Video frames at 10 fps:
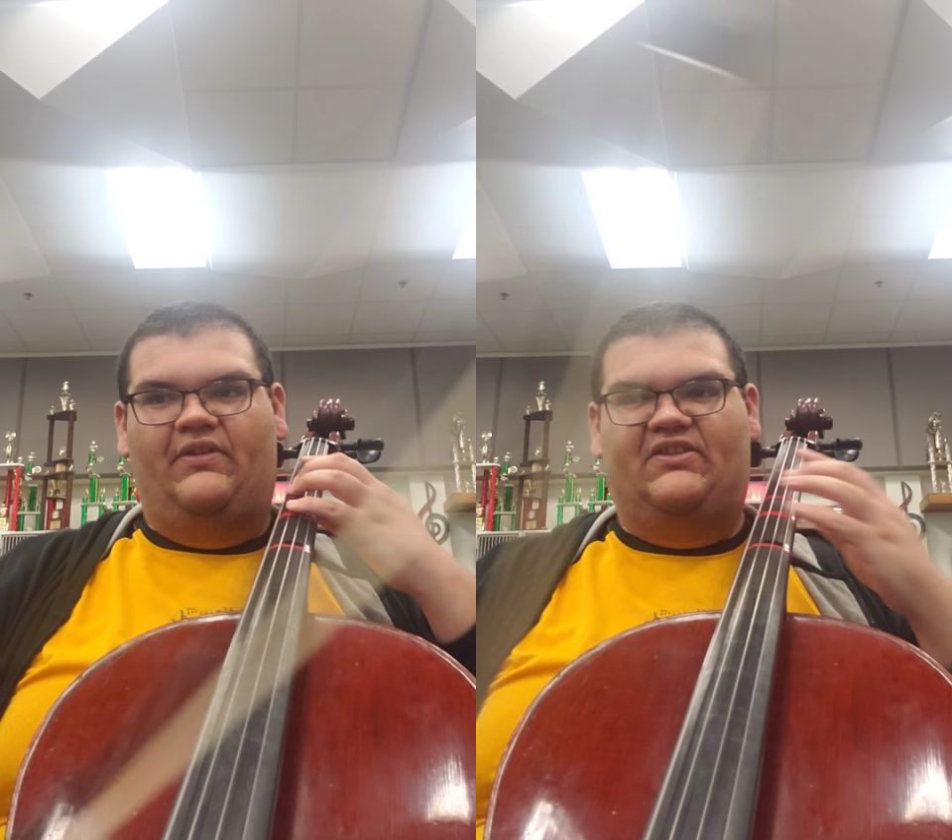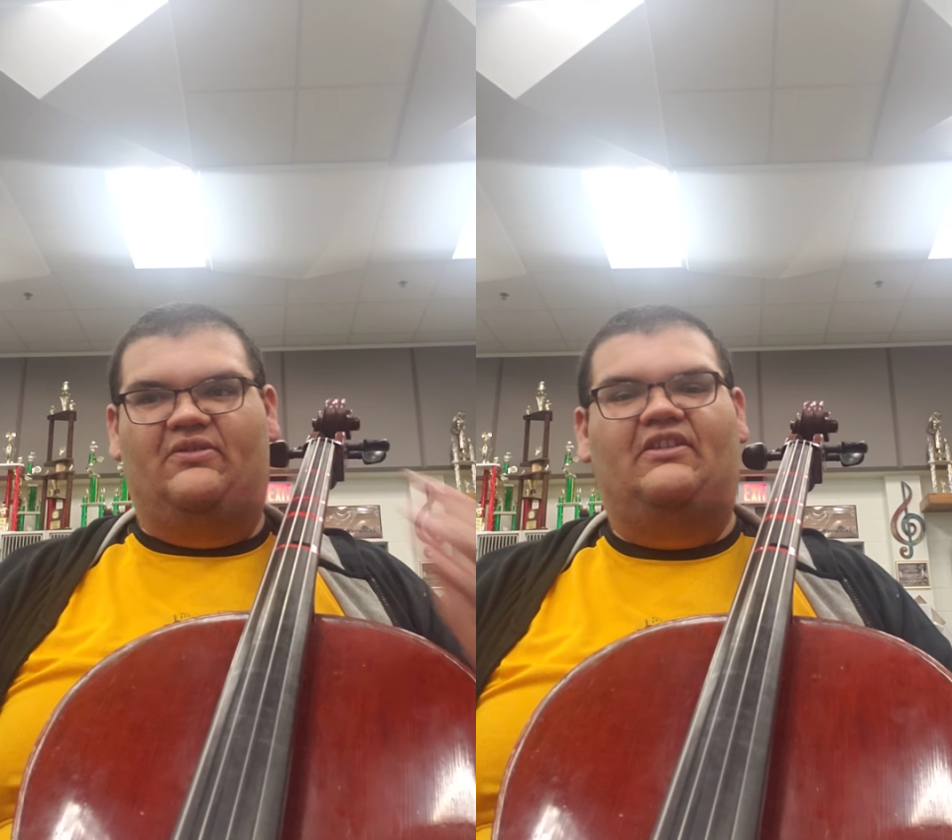
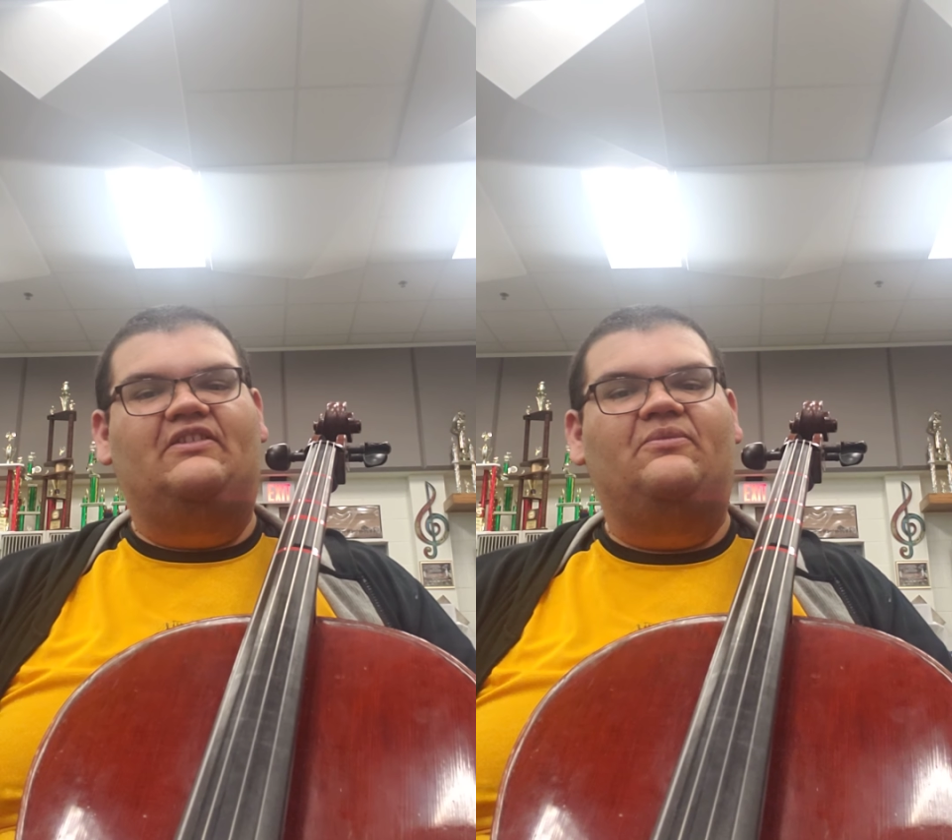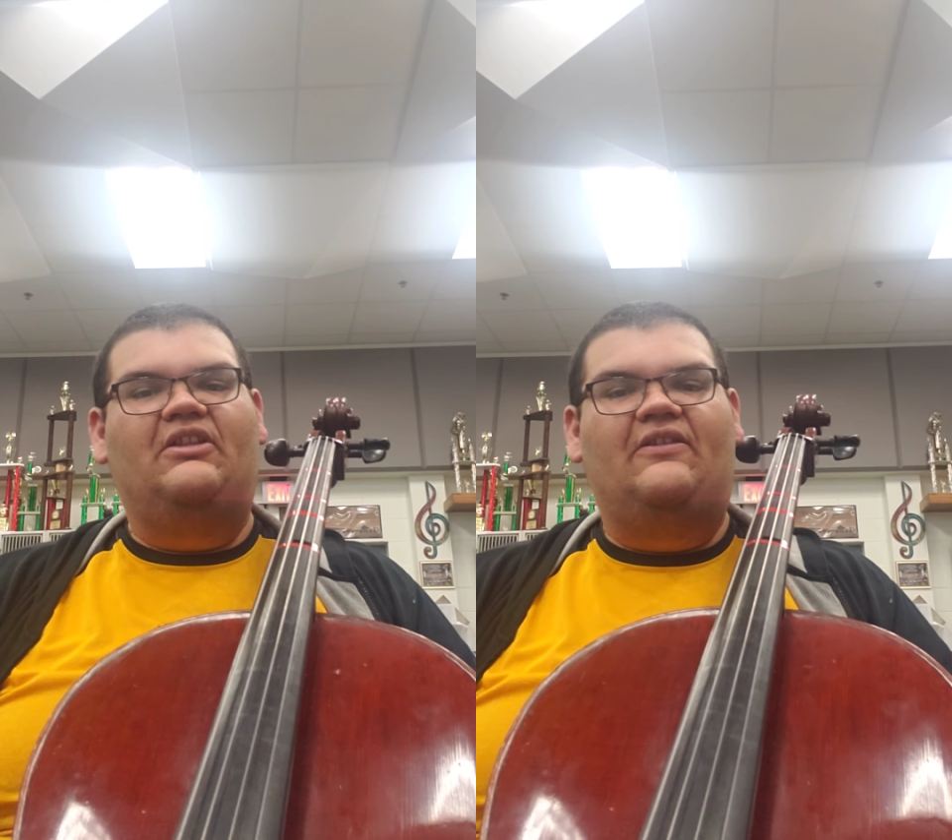So it
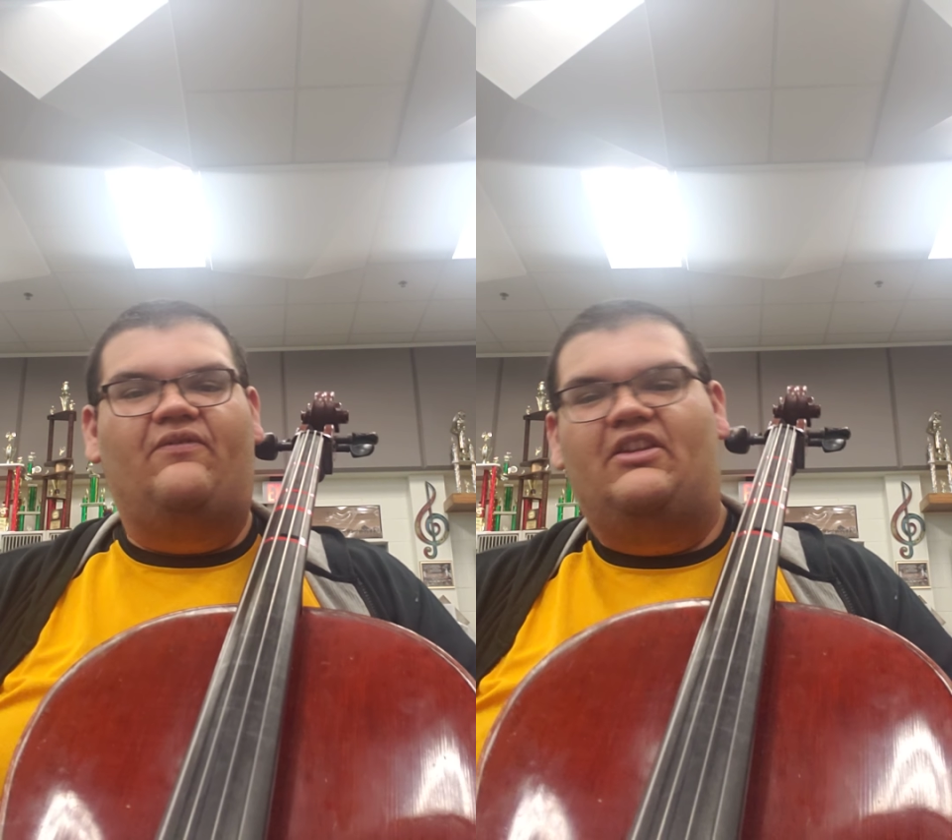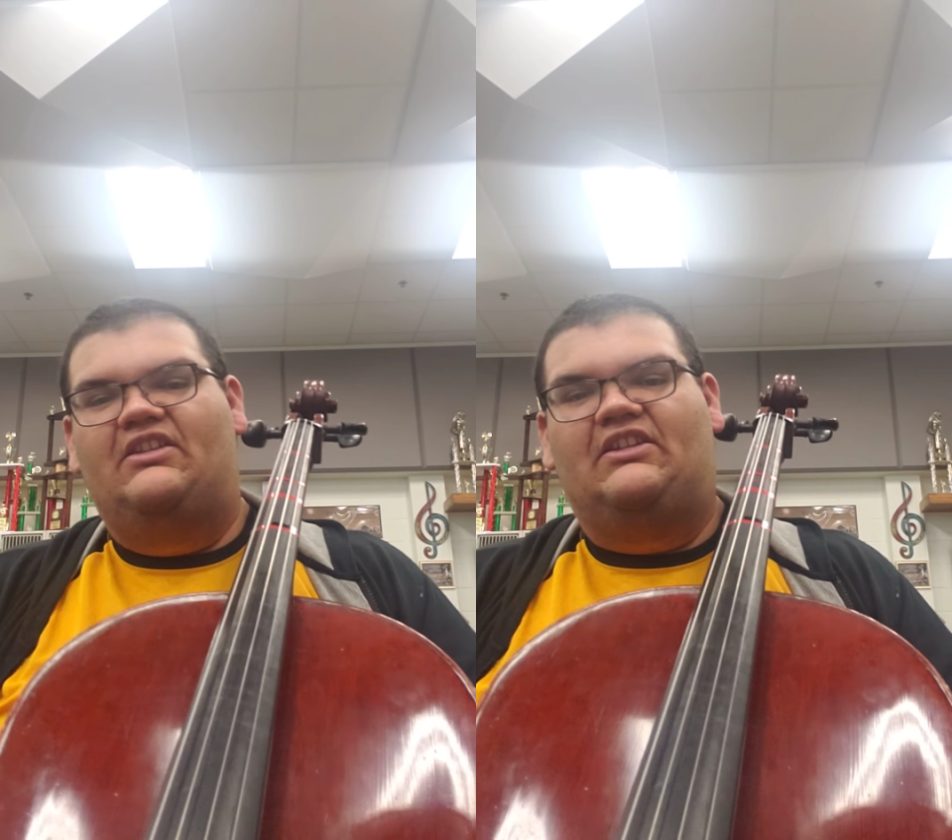doesn't really
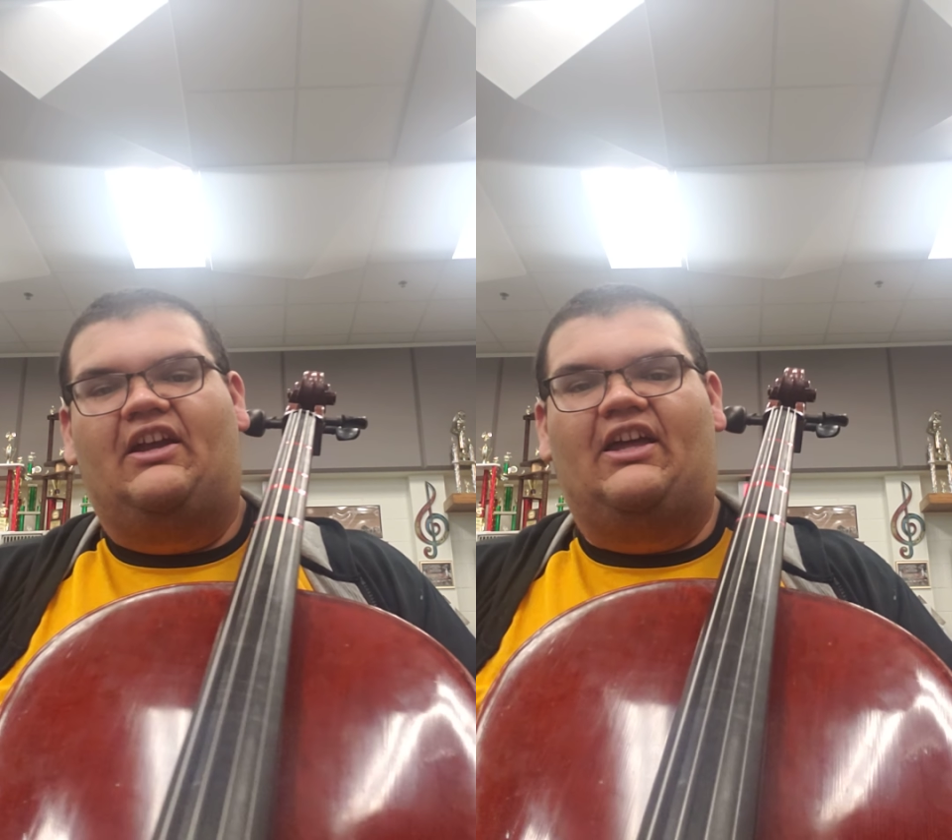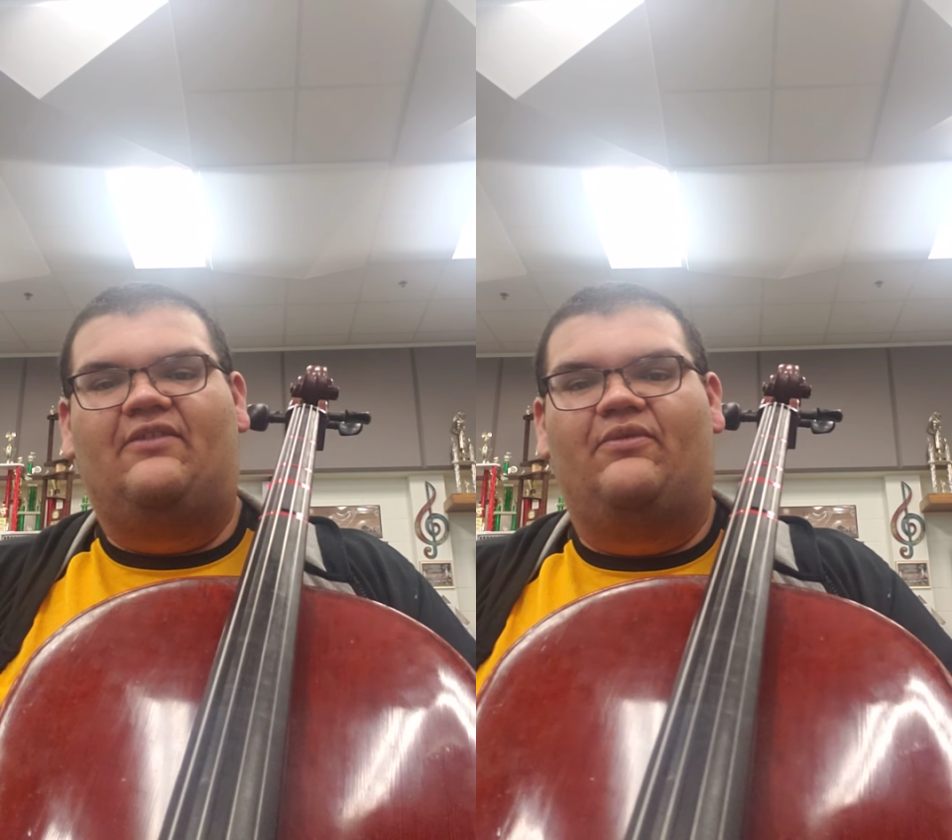fit into
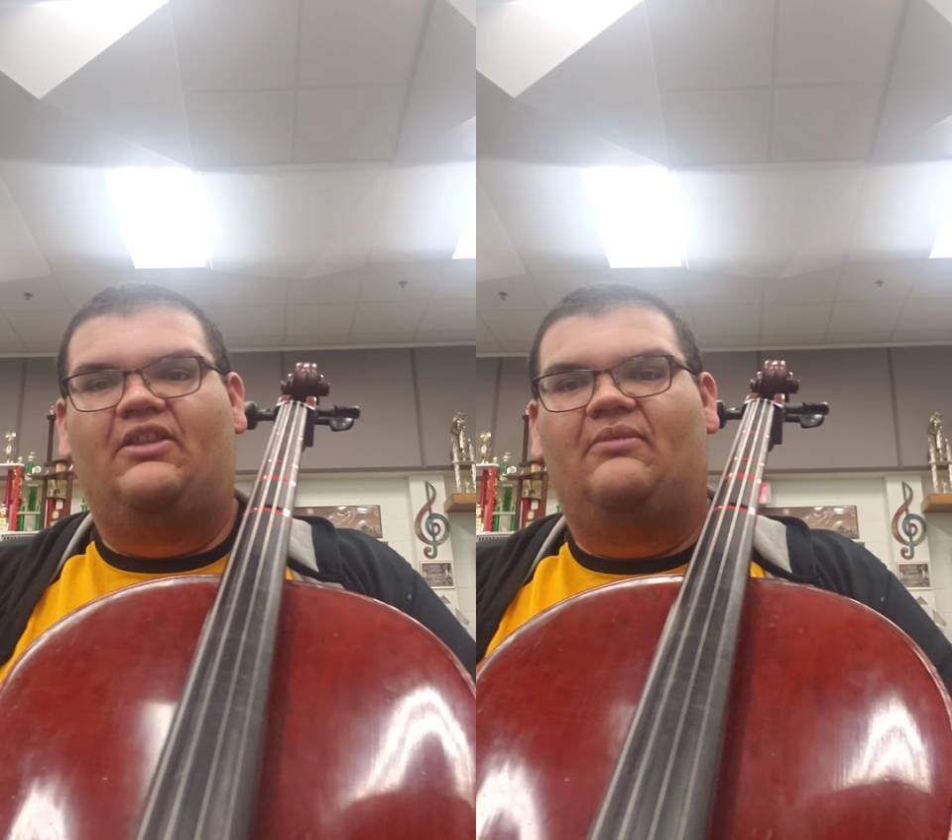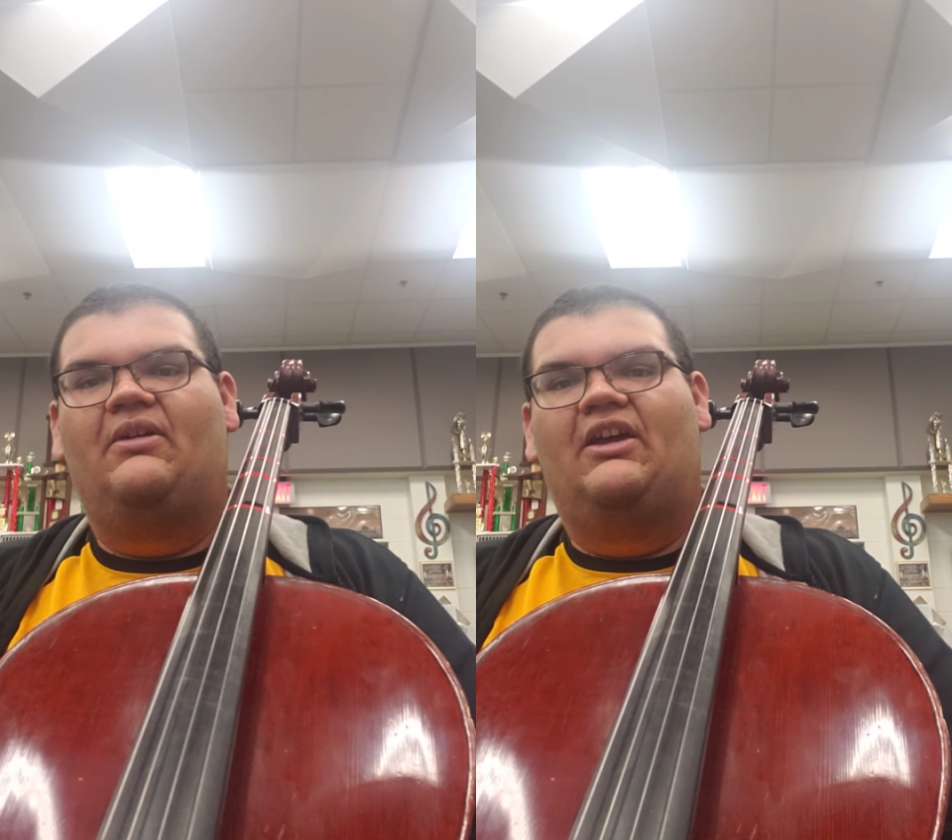kind of
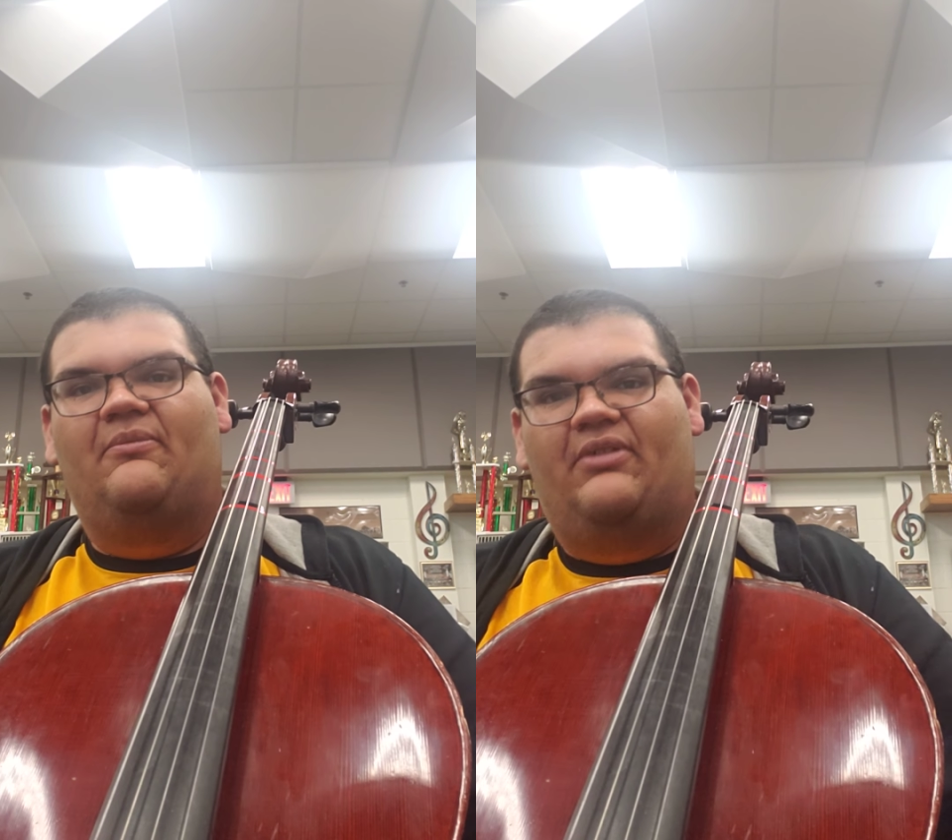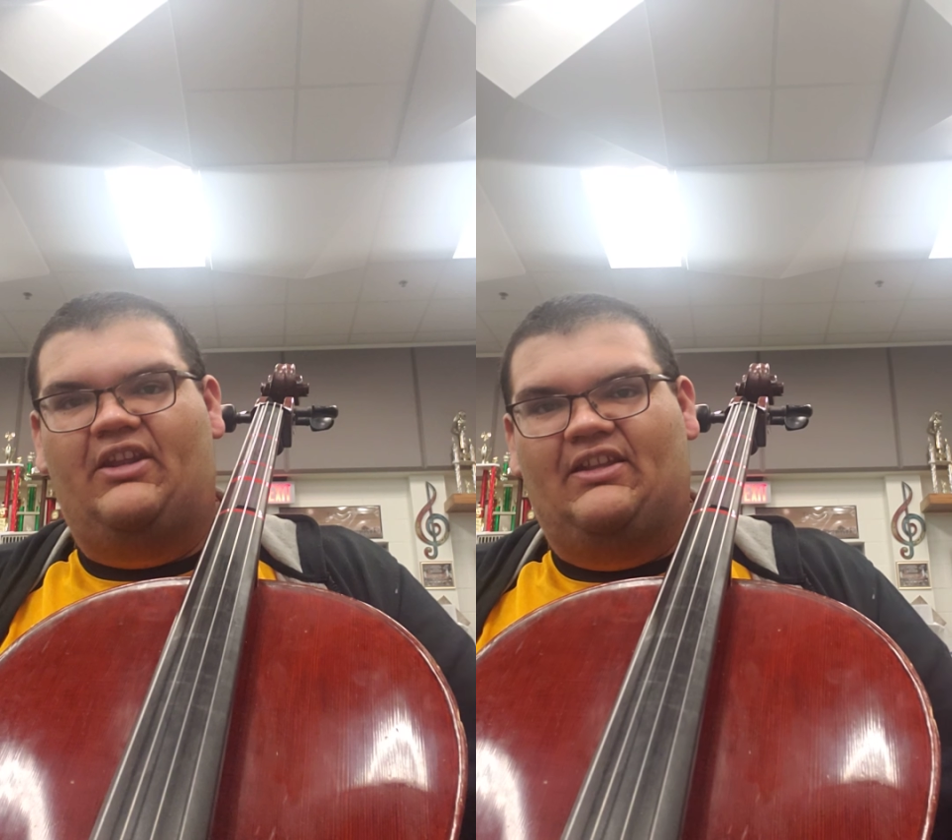rhythm,
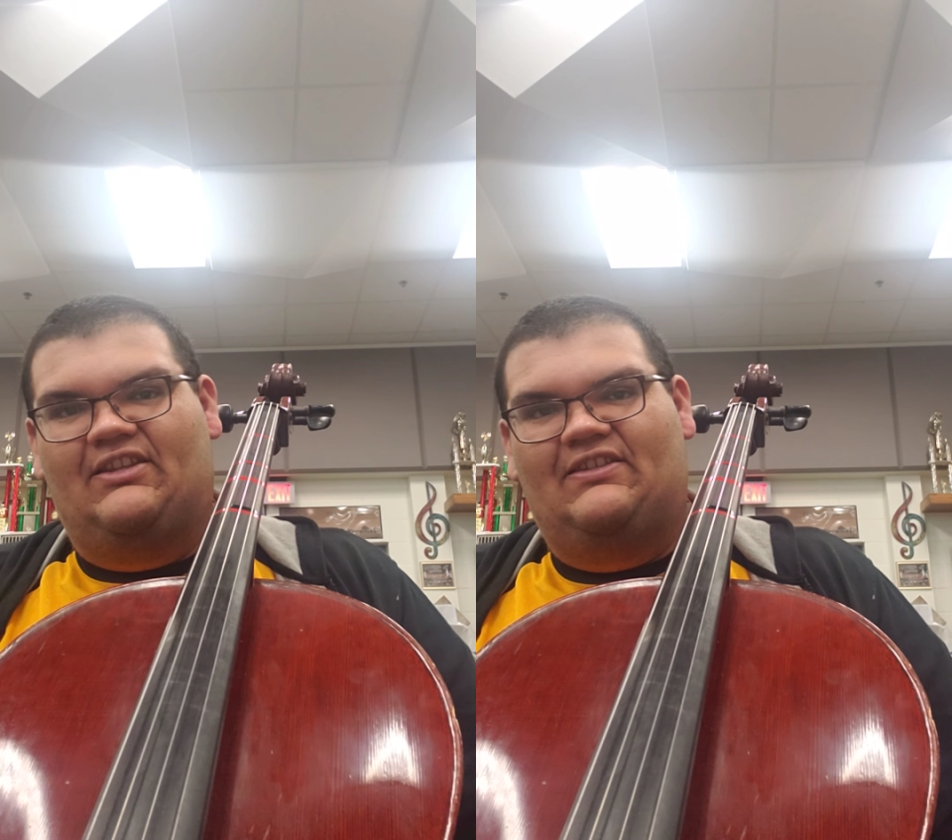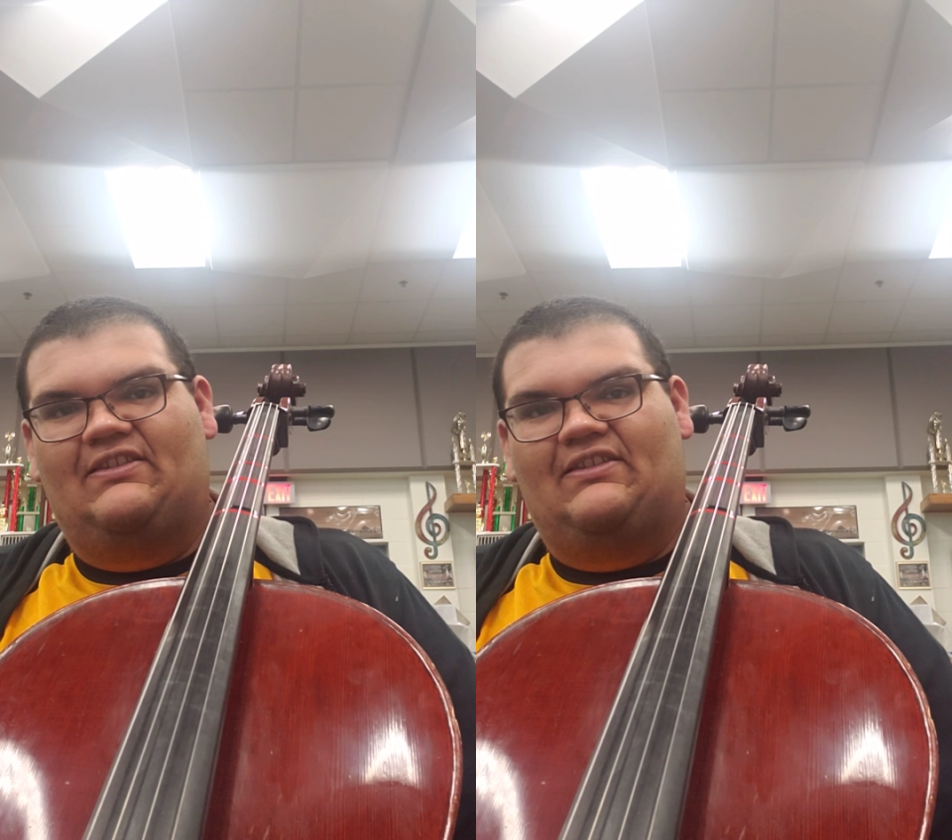but it